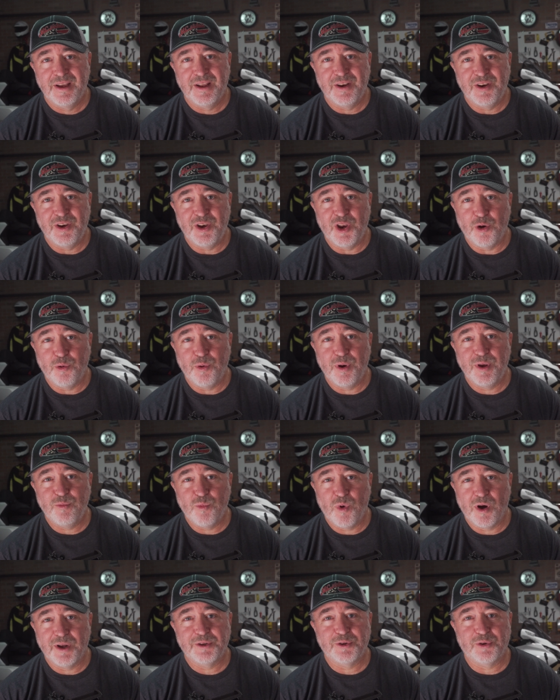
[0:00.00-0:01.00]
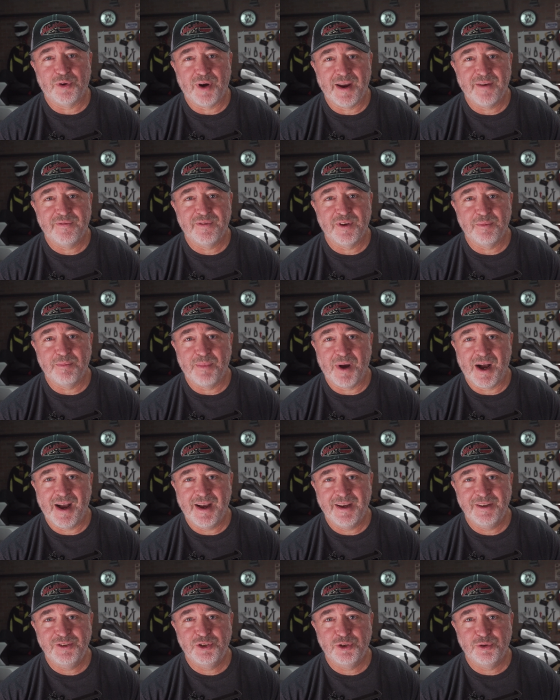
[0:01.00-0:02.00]
knowing what traffic
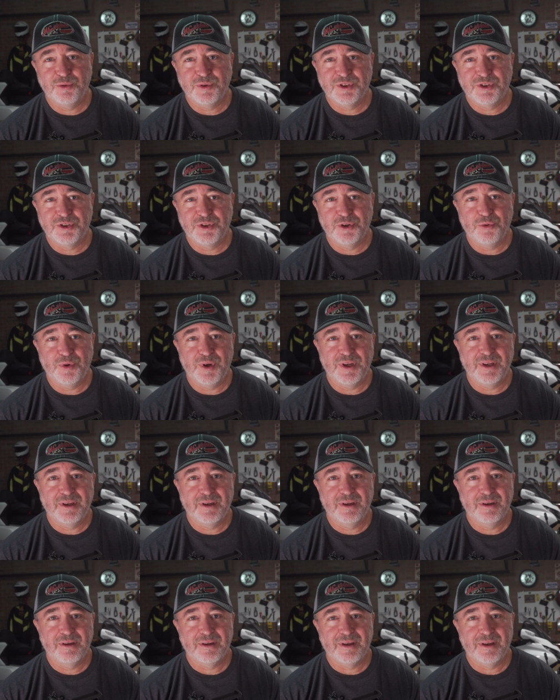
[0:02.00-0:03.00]
behind you is doing,